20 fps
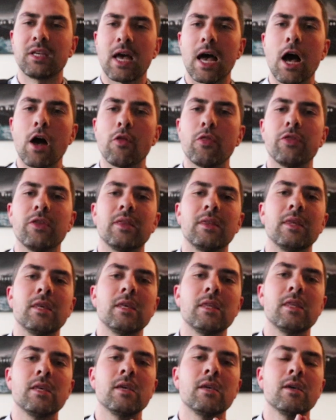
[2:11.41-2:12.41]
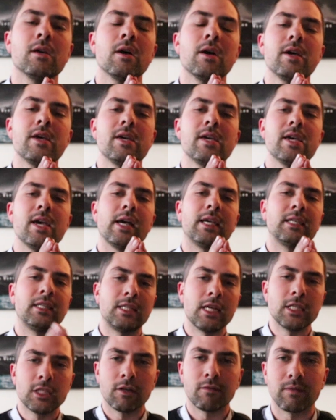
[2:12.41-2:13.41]
how the
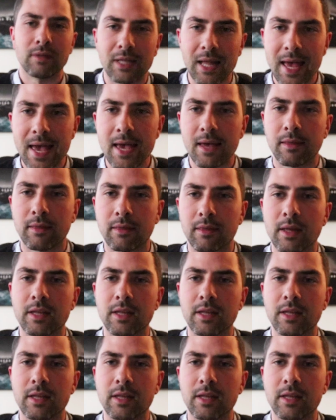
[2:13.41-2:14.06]
extensive length